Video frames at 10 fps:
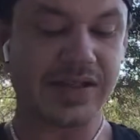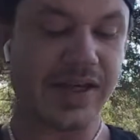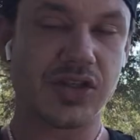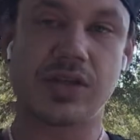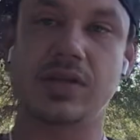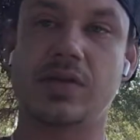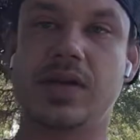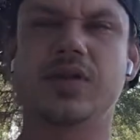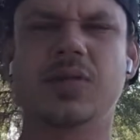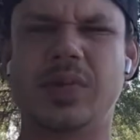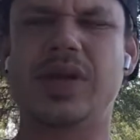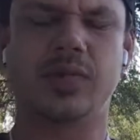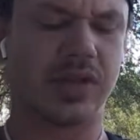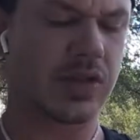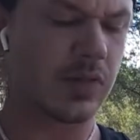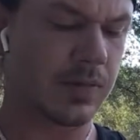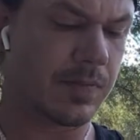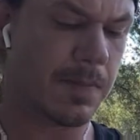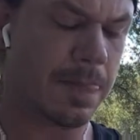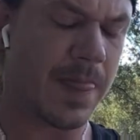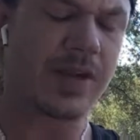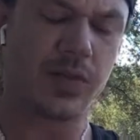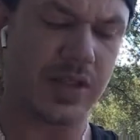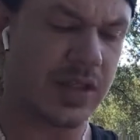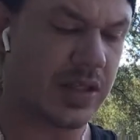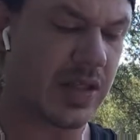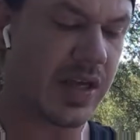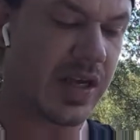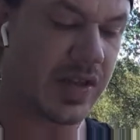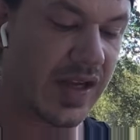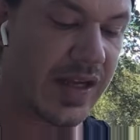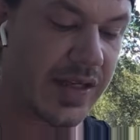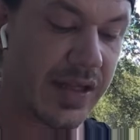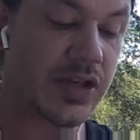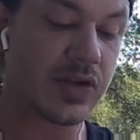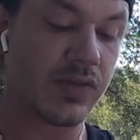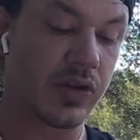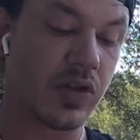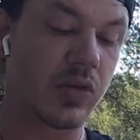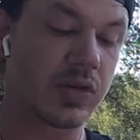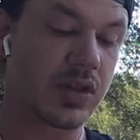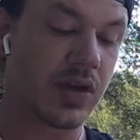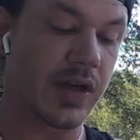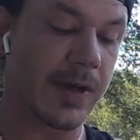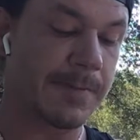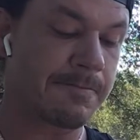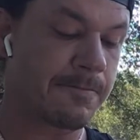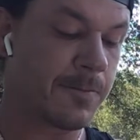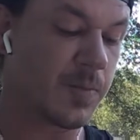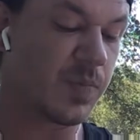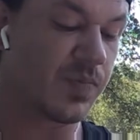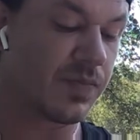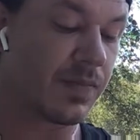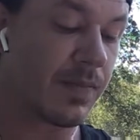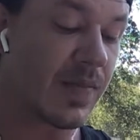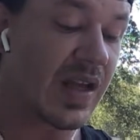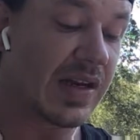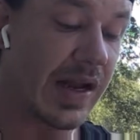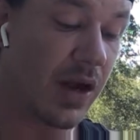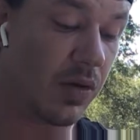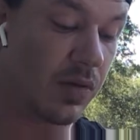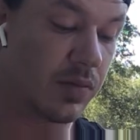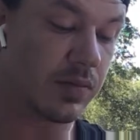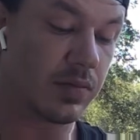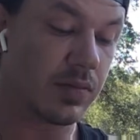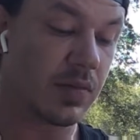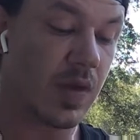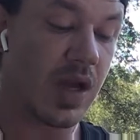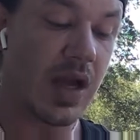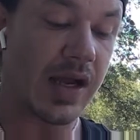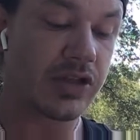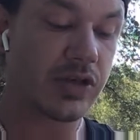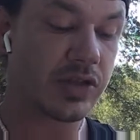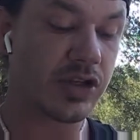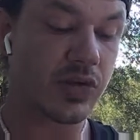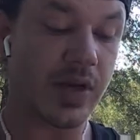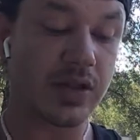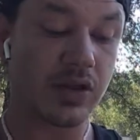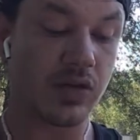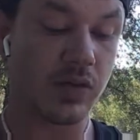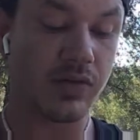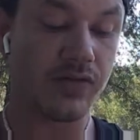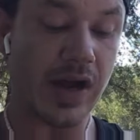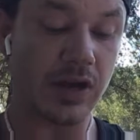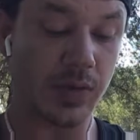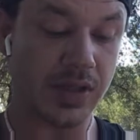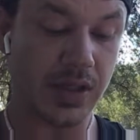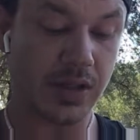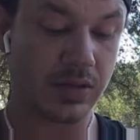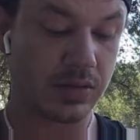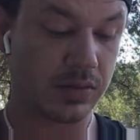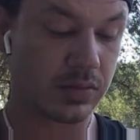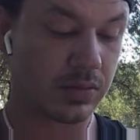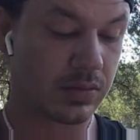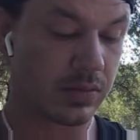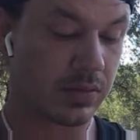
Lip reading: The incantation, I guess probably end with this. The incantation for the golden stargate. Now, I choose to create the golden fire within.